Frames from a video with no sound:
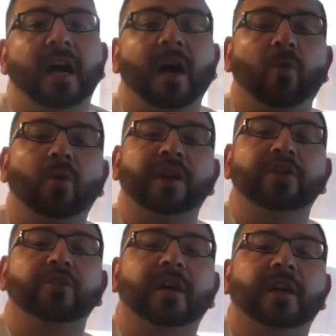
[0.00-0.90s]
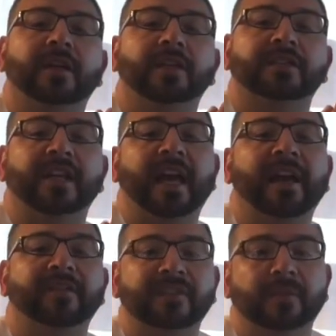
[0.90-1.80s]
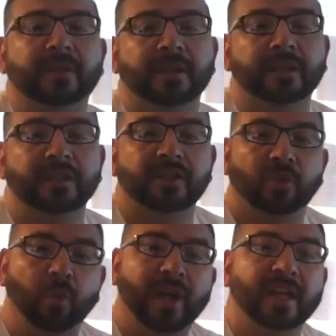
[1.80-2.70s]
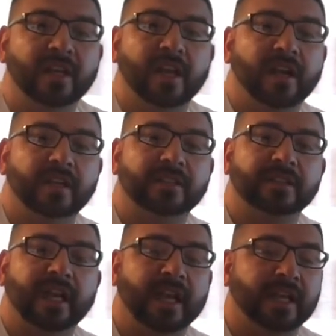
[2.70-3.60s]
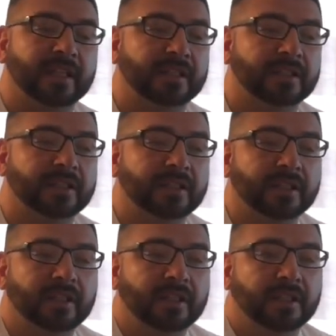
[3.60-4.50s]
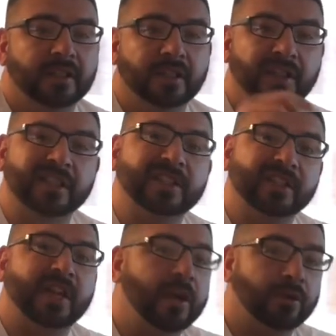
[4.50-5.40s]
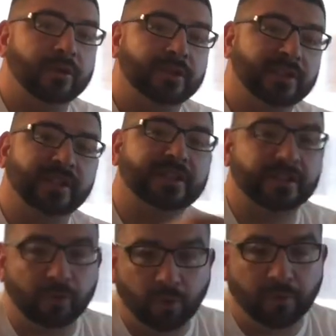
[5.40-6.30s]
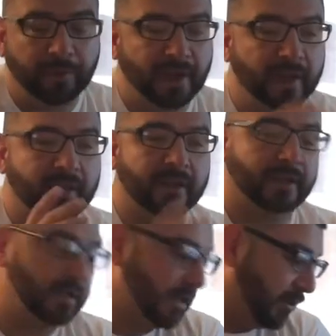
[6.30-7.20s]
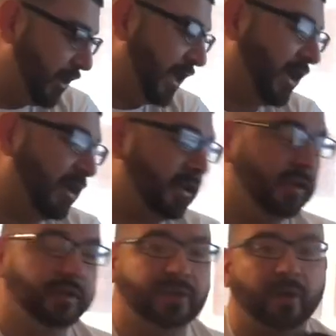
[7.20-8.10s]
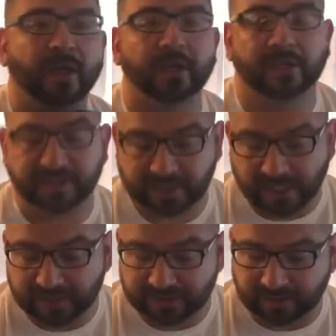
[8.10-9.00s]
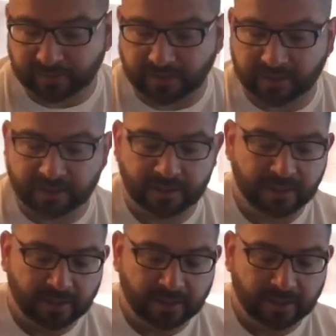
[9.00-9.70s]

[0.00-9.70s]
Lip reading: I wanted you guys to have something to recognize as, this is ours, this is the Wolf Pack, you know, that kind of deal. So I designed something